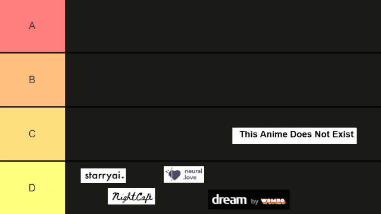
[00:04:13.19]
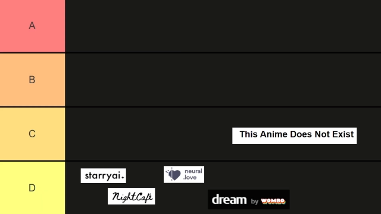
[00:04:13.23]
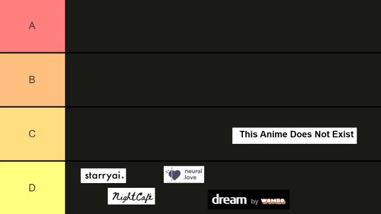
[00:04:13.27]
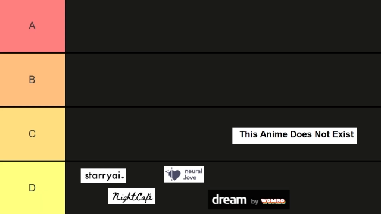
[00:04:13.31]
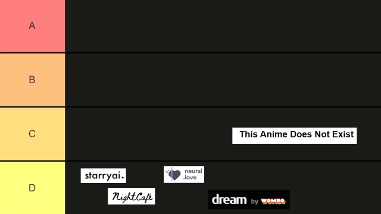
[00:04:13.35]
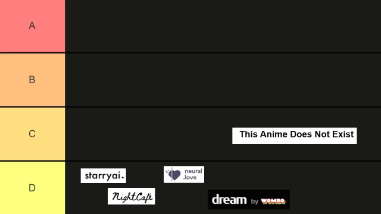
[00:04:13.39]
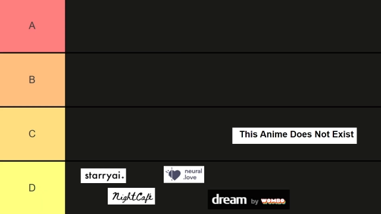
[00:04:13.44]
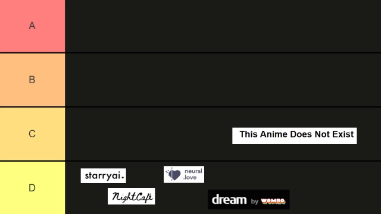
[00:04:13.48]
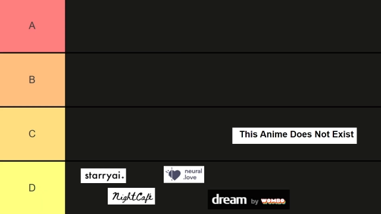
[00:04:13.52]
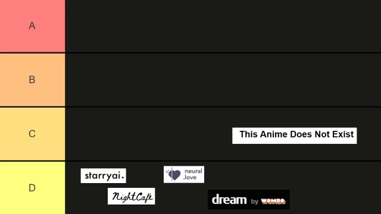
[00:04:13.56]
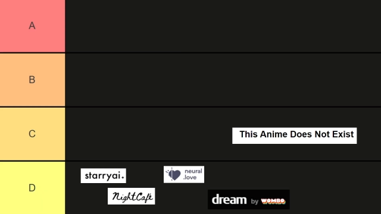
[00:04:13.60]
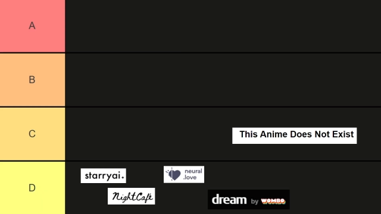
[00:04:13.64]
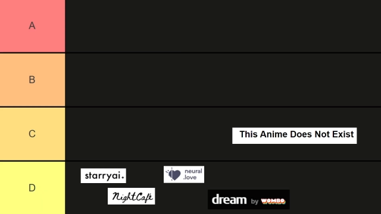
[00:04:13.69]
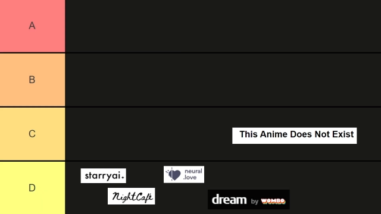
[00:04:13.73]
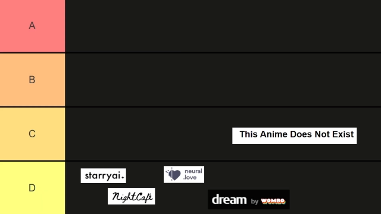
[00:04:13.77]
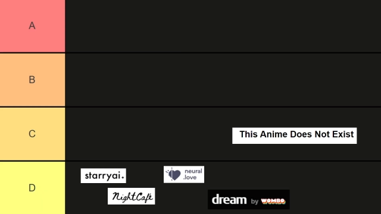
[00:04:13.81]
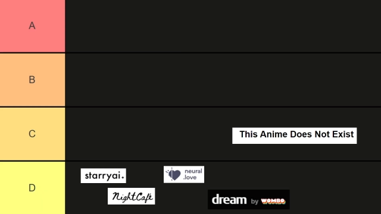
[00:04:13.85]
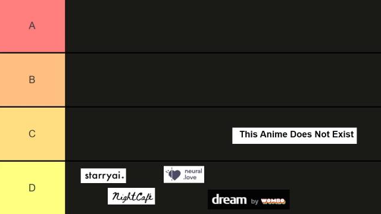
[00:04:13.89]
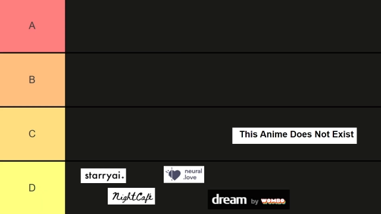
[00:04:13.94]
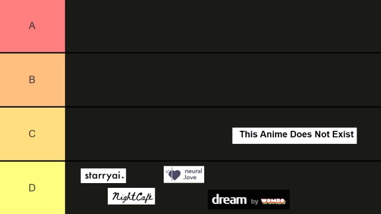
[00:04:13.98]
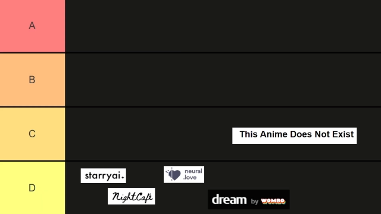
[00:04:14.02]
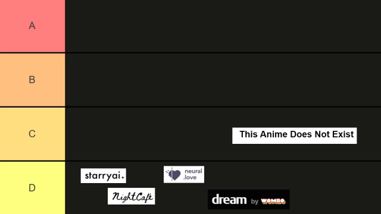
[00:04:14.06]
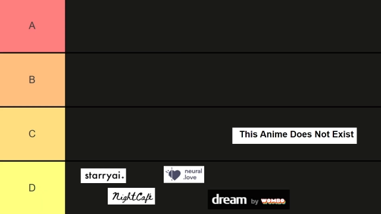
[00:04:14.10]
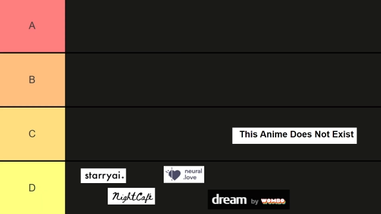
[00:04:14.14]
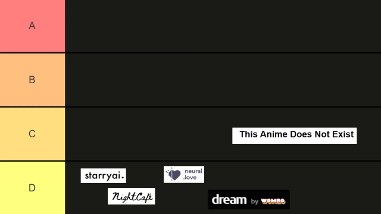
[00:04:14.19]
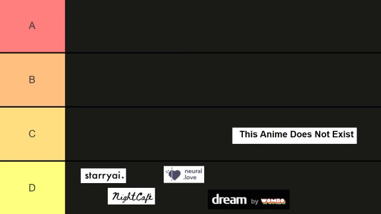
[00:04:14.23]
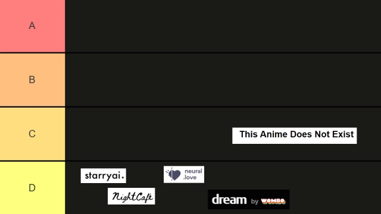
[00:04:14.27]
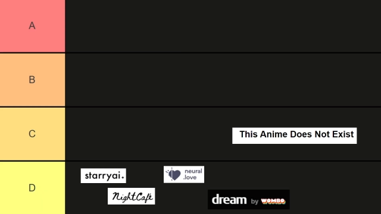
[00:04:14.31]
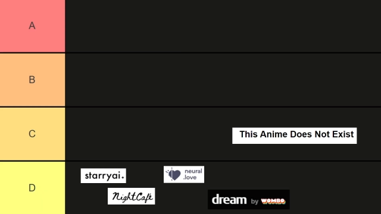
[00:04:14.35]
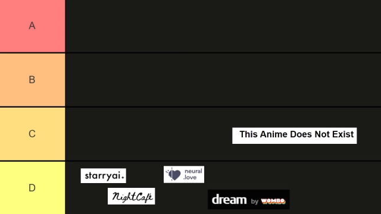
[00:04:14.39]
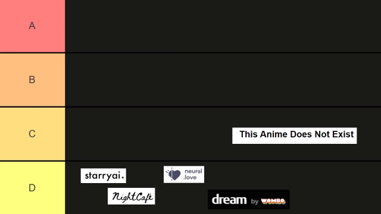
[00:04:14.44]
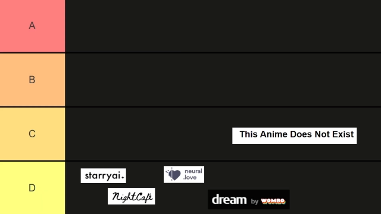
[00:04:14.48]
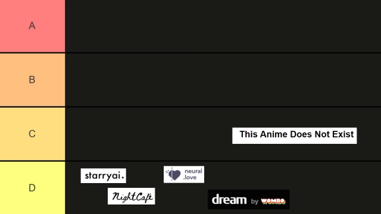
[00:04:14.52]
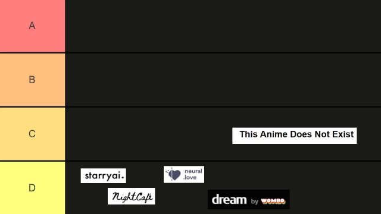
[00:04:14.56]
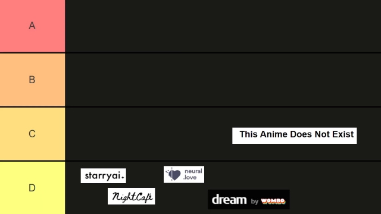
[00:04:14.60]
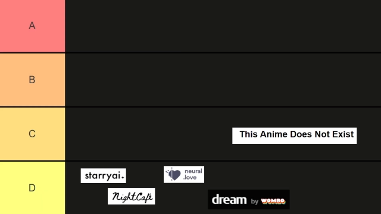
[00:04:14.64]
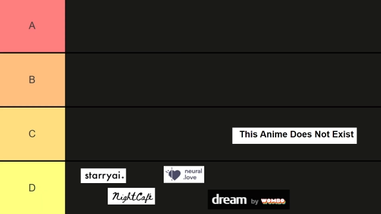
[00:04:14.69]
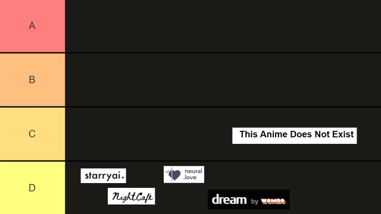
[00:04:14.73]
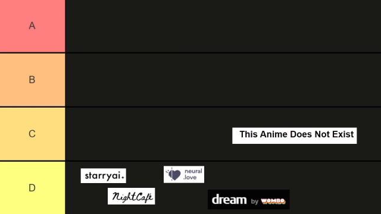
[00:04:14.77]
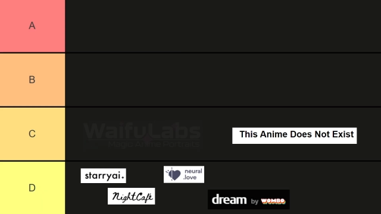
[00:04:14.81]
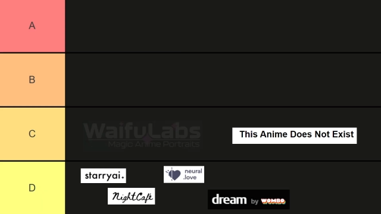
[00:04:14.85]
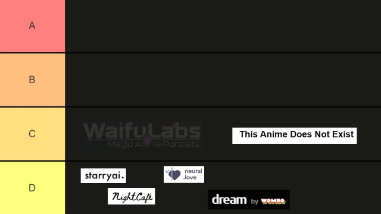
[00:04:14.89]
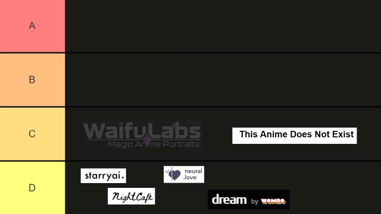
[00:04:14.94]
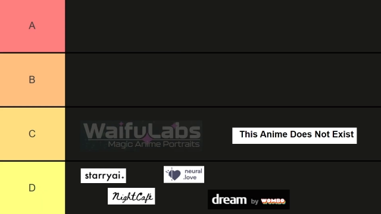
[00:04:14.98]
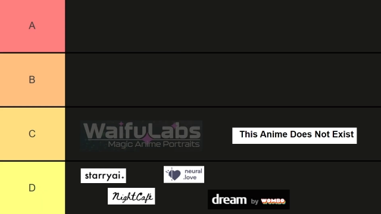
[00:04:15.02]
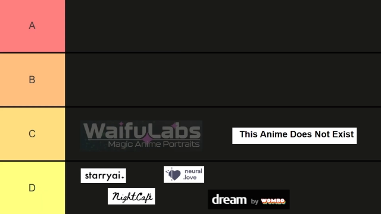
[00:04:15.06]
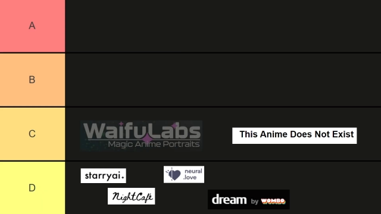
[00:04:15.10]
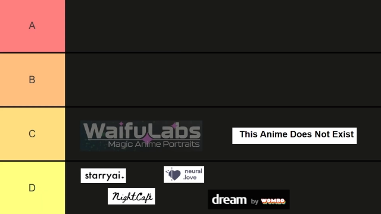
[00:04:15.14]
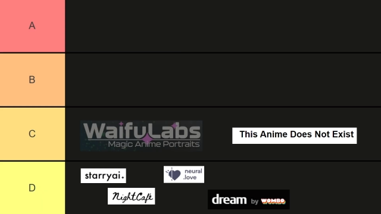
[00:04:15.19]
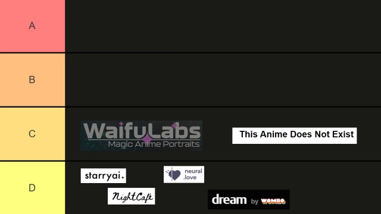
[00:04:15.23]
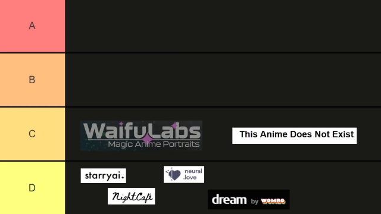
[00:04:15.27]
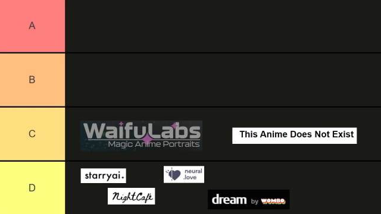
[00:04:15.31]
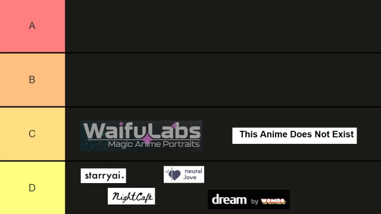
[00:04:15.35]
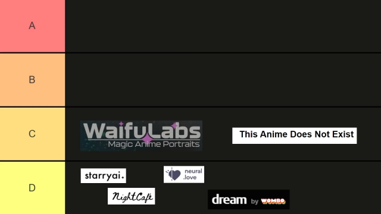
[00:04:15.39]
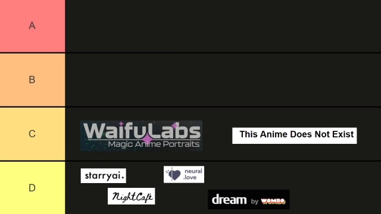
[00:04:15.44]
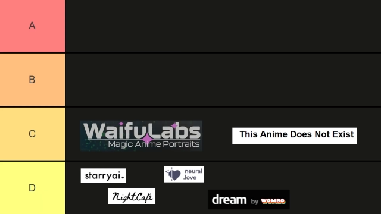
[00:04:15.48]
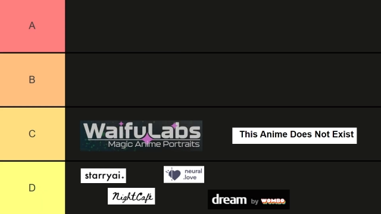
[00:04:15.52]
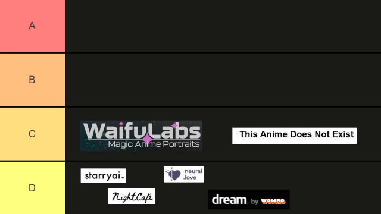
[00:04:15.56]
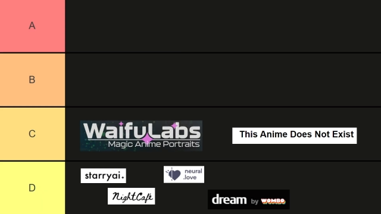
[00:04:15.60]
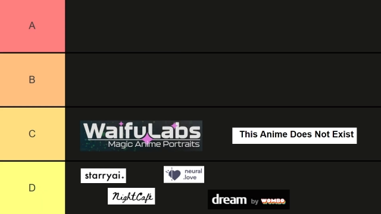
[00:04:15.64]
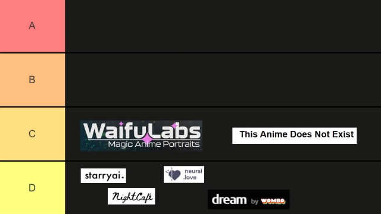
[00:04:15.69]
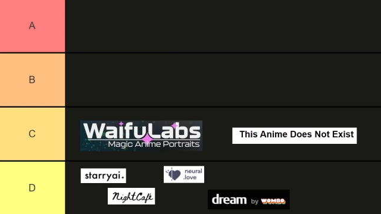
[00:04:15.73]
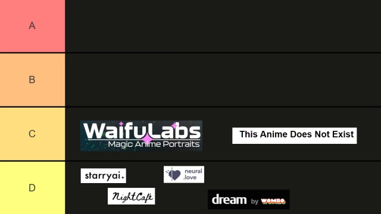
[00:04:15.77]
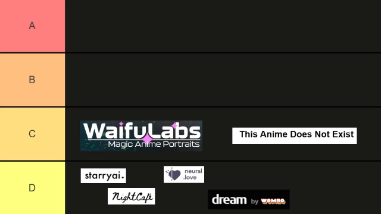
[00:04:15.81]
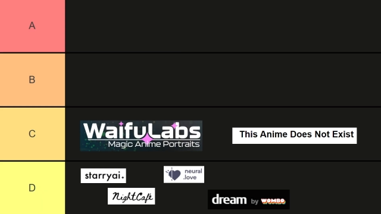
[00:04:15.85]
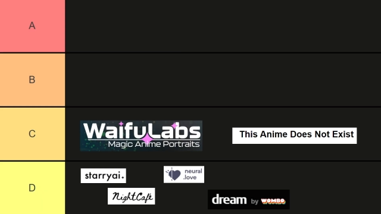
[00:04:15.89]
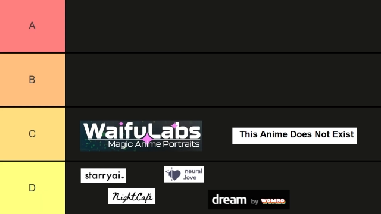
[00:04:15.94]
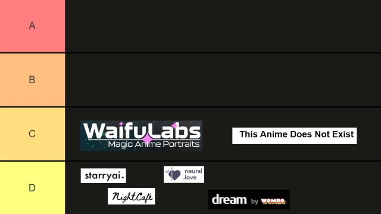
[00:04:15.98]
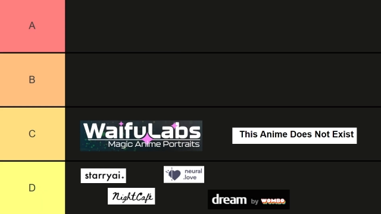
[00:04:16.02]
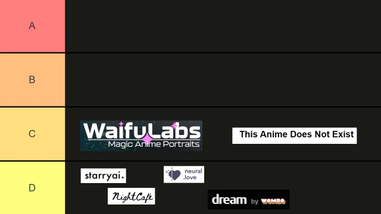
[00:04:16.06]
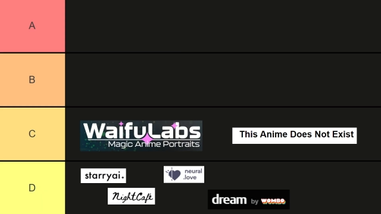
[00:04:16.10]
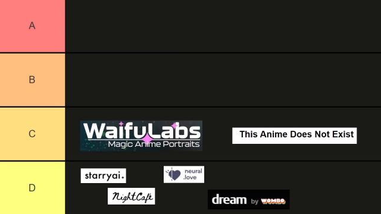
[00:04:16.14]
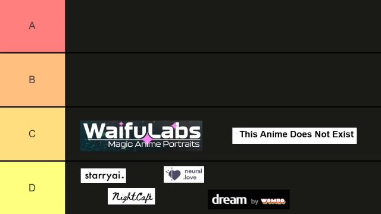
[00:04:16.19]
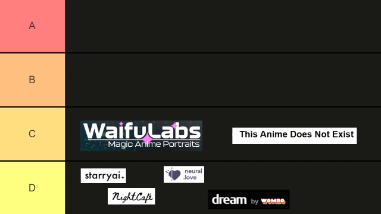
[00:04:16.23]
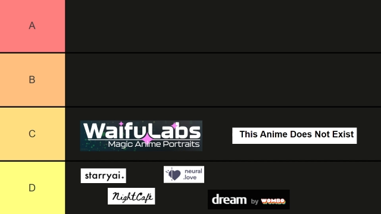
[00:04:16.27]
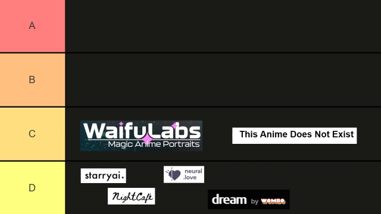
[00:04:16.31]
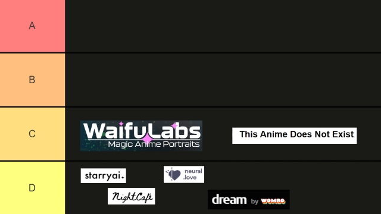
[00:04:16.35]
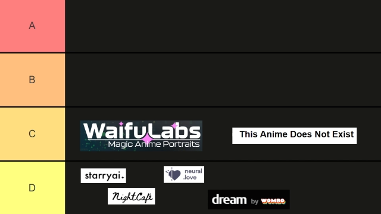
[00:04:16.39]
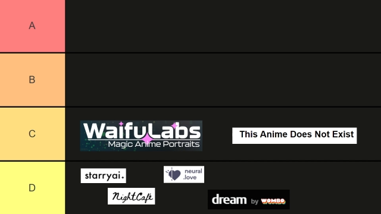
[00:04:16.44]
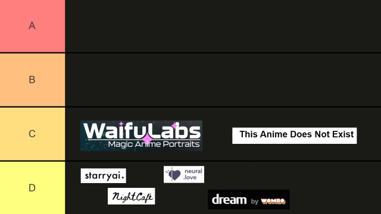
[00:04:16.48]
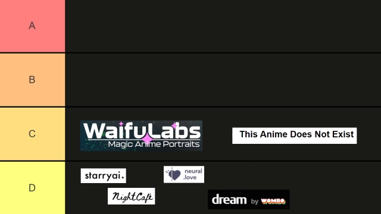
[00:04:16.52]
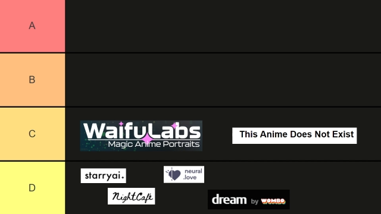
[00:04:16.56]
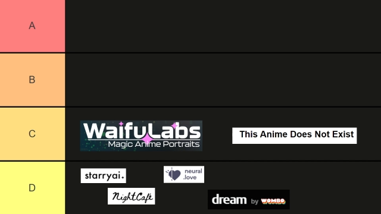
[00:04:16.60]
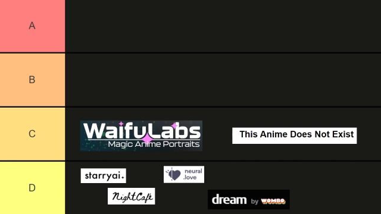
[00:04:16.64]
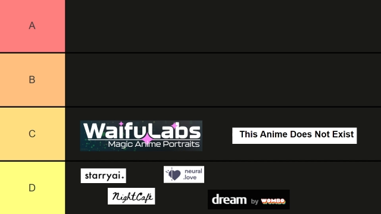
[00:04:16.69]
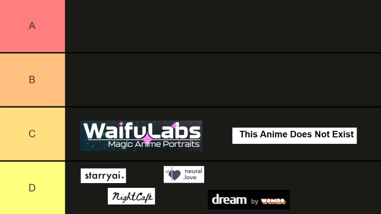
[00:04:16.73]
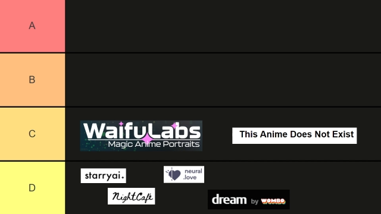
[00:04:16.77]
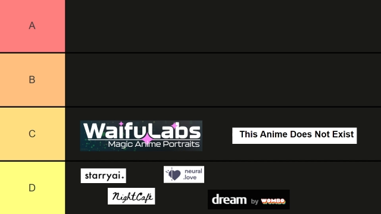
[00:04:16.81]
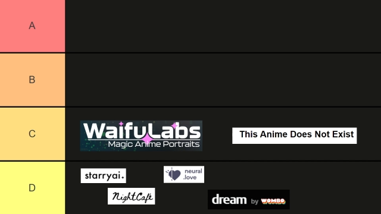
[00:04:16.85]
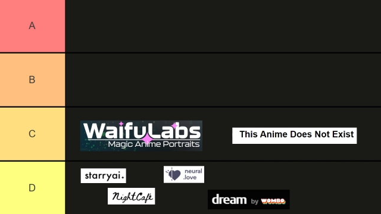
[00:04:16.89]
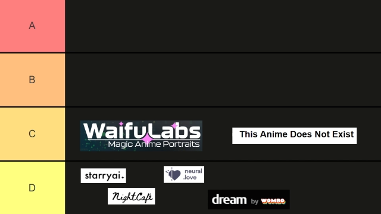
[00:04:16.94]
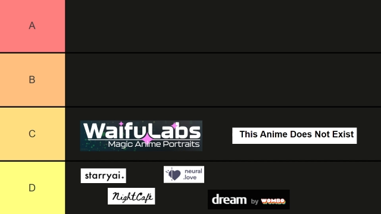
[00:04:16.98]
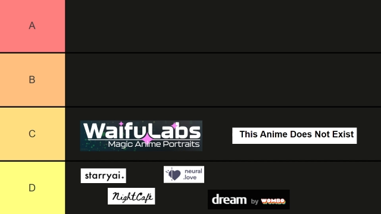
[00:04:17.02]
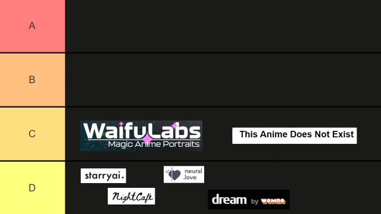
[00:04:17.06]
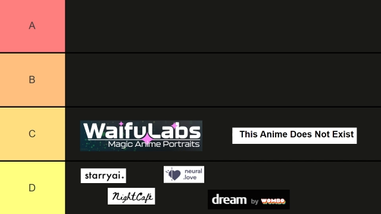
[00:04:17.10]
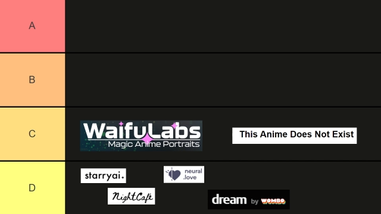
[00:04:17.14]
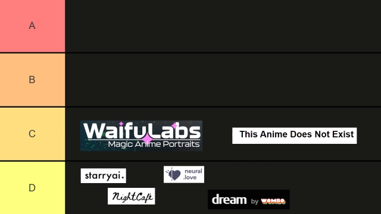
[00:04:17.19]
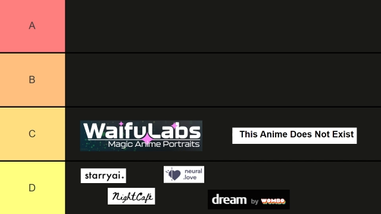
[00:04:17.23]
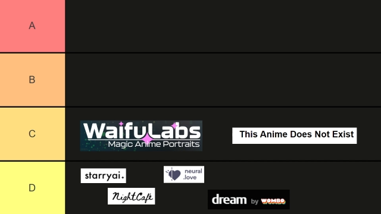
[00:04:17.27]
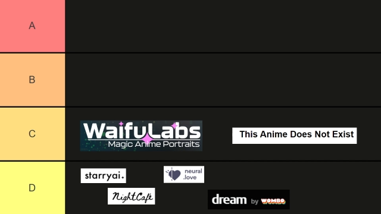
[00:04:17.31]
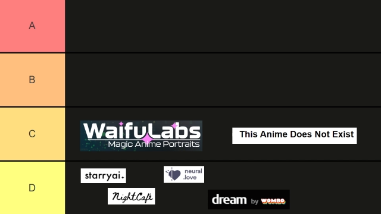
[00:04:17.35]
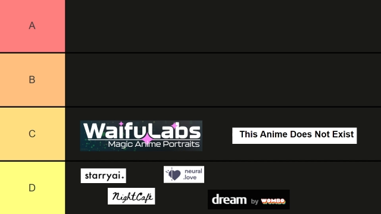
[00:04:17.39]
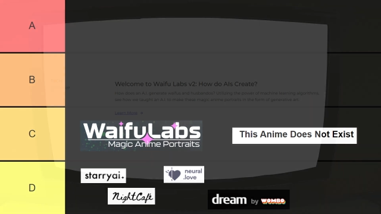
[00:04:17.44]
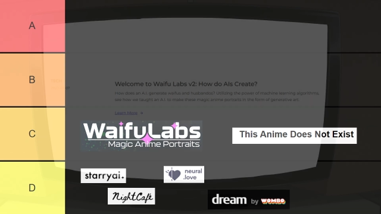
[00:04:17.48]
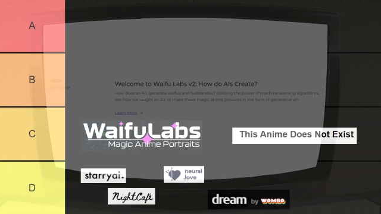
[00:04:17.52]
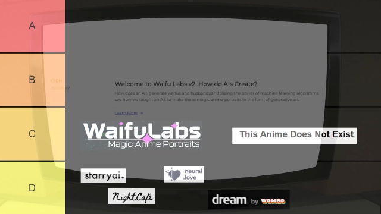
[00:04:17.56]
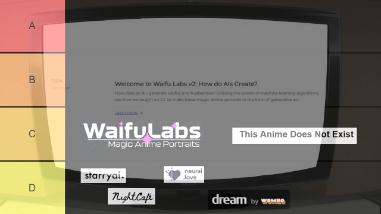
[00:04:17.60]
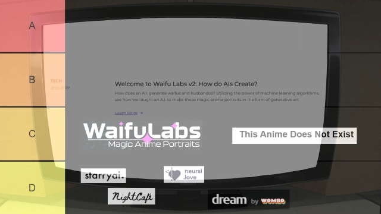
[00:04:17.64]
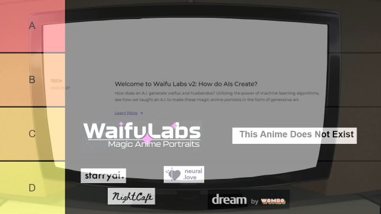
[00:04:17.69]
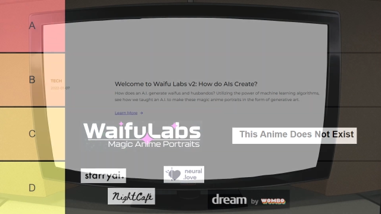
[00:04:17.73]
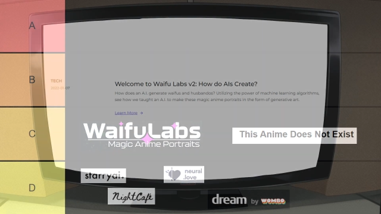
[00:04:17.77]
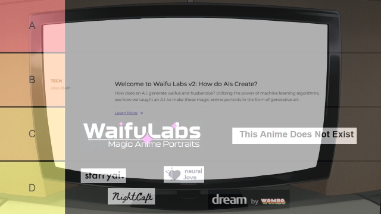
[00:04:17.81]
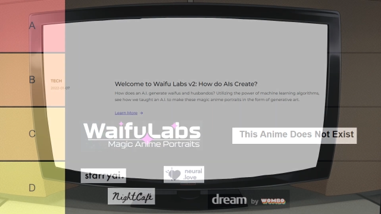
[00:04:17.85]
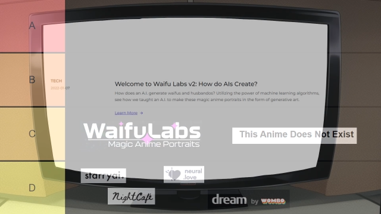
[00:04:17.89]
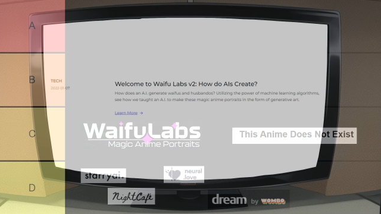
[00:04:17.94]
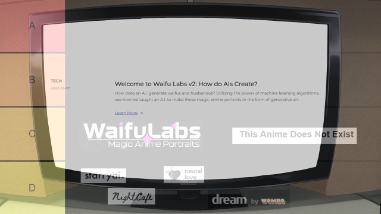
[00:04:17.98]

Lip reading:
[unreadable: no face in view]